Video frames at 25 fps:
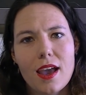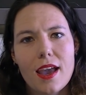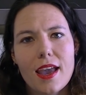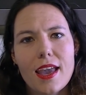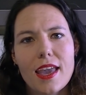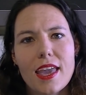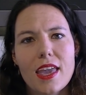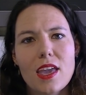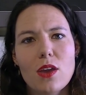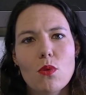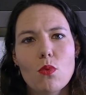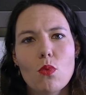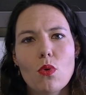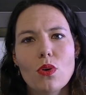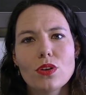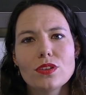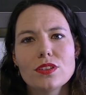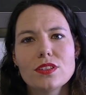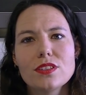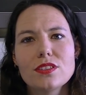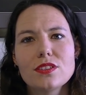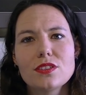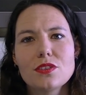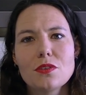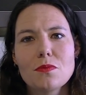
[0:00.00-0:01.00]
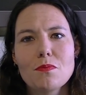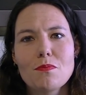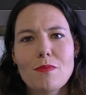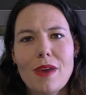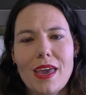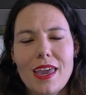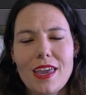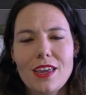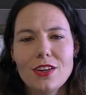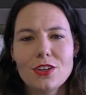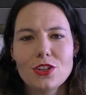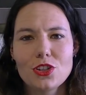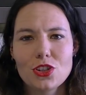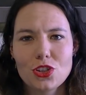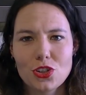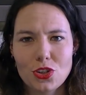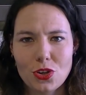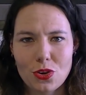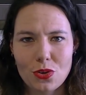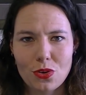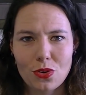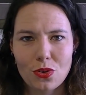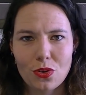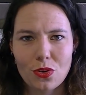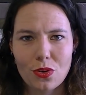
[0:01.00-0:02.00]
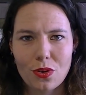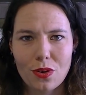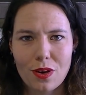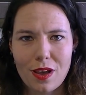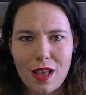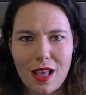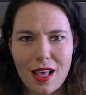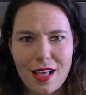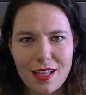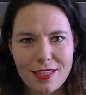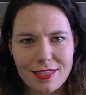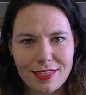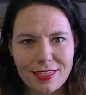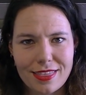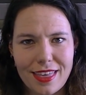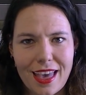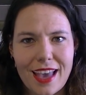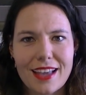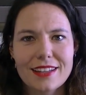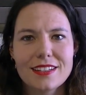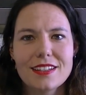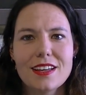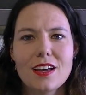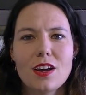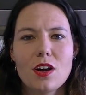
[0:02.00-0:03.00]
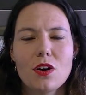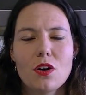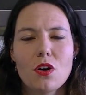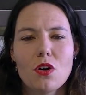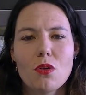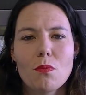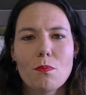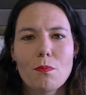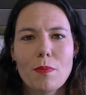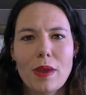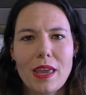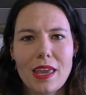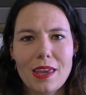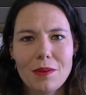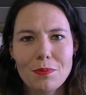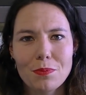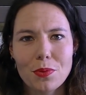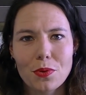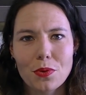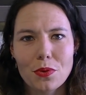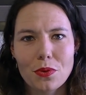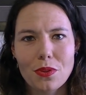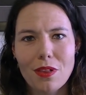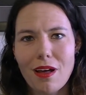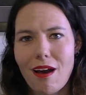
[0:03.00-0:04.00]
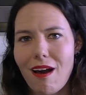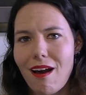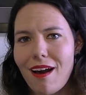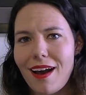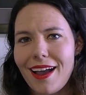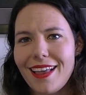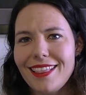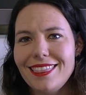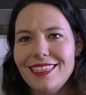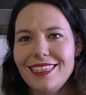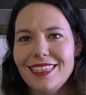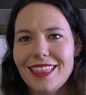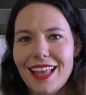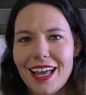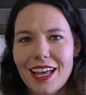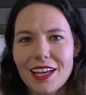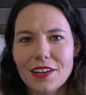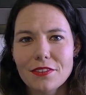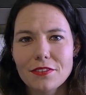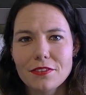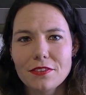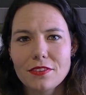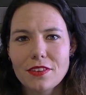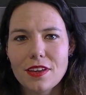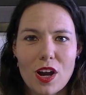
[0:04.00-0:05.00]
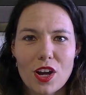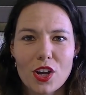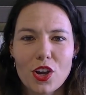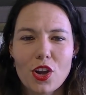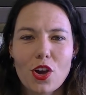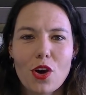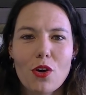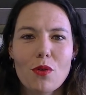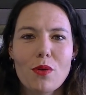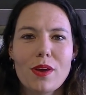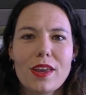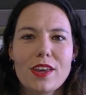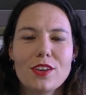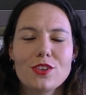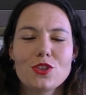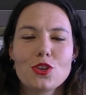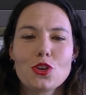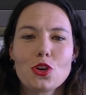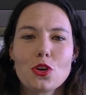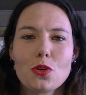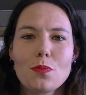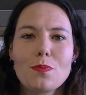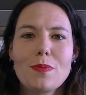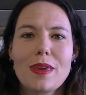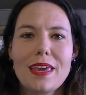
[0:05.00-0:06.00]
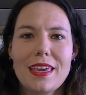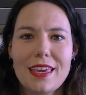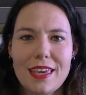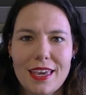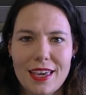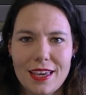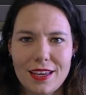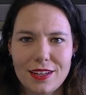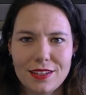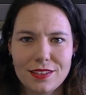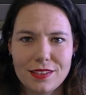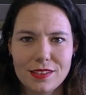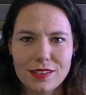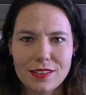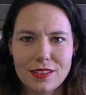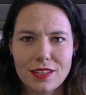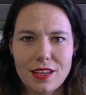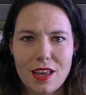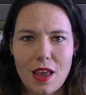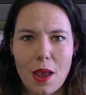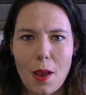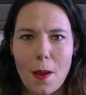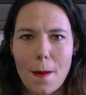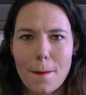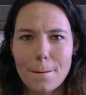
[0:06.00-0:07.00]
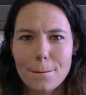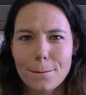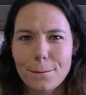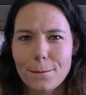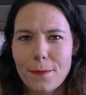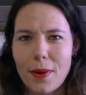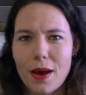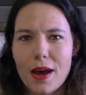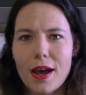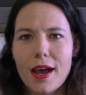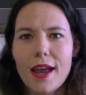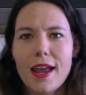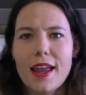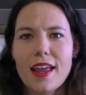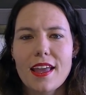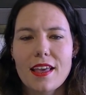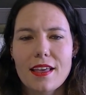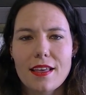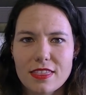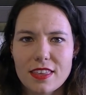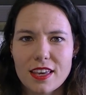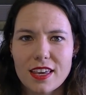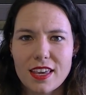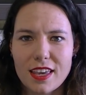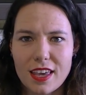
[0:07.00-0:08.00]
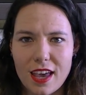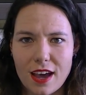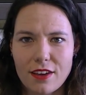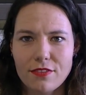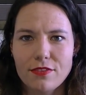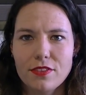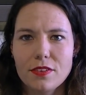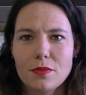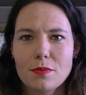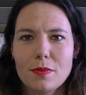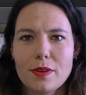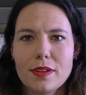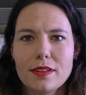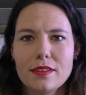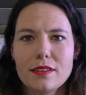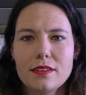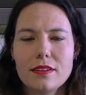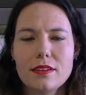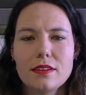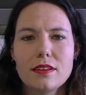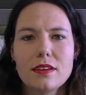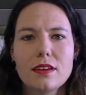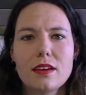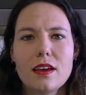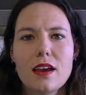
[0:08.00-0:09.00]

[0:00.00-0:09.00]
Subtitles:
He wants to make sure that people I love are going to be killed by the government.